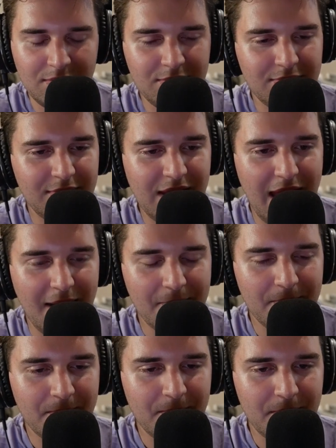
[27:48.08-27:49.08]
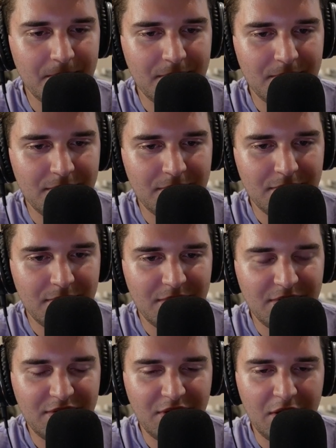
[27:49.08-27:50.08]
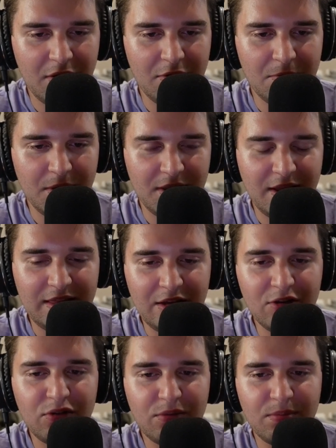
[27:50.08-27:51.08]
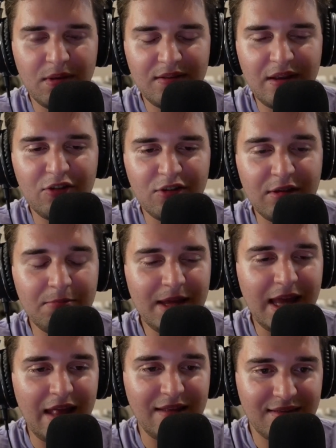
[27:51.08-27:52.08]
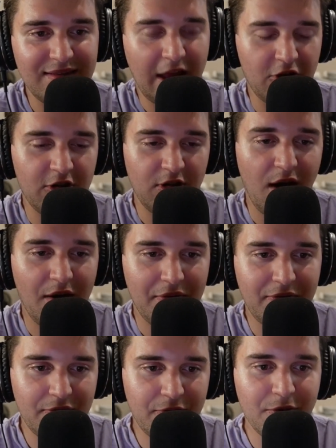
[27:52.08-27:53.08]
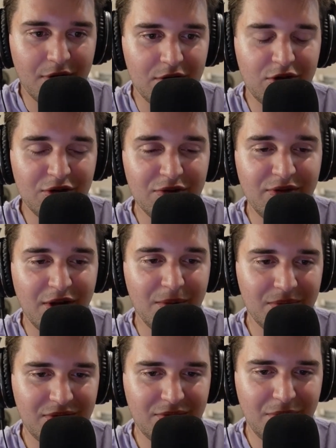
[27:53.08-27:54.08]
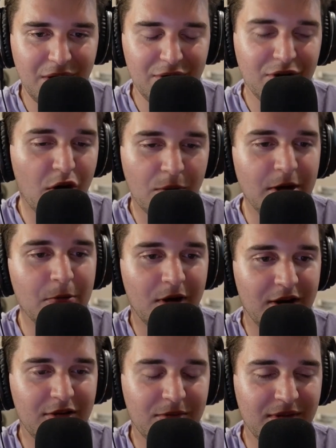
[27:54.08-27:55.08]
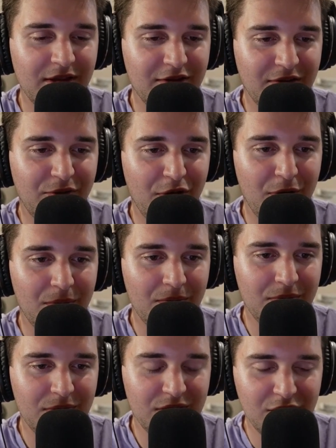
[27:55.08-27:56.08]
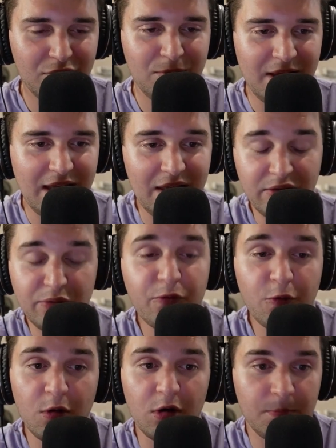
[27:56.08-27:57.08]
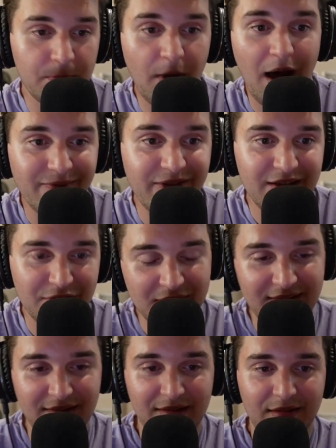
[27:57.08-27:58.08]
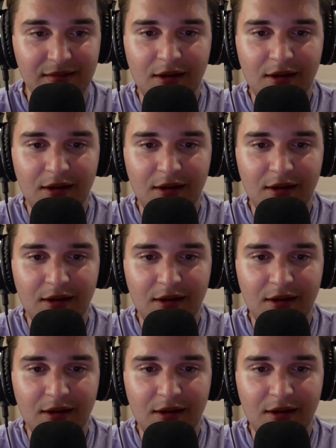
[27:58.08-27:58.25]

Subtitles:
Yeah. So, but like there's essentially weekends sectioned off for 2 films where nobody wanted to release a film those weekends for obvious reasons.